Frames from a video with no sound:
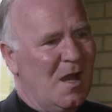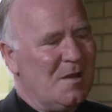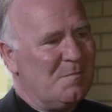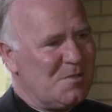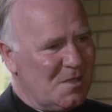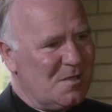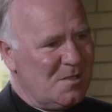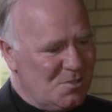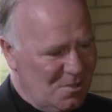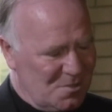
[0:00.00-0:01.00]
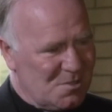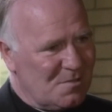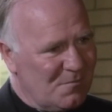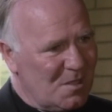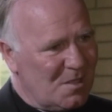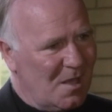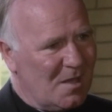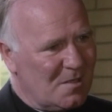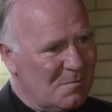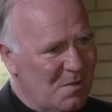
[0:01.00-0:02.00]
and particularly justice for the
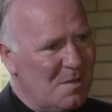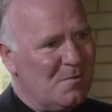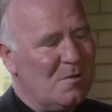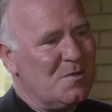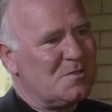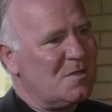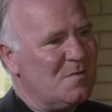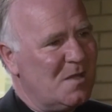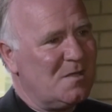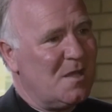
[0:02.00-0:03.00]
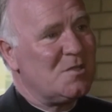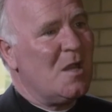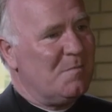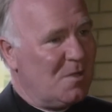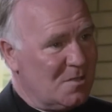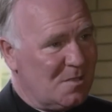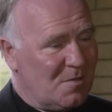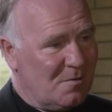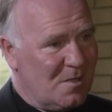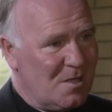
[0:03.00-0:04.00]
Catholic people who have been discriminated against because of
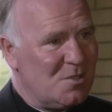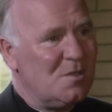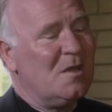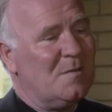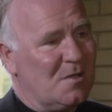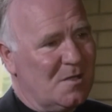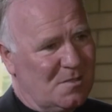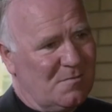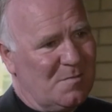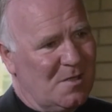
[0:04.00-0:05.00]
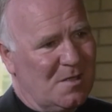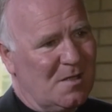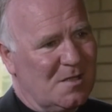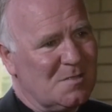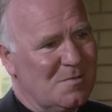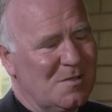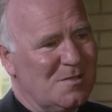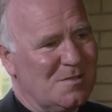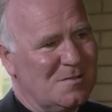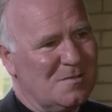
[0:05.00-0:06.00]
their religion and because of their political
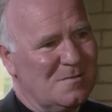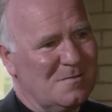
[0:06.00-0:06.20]
aspirations.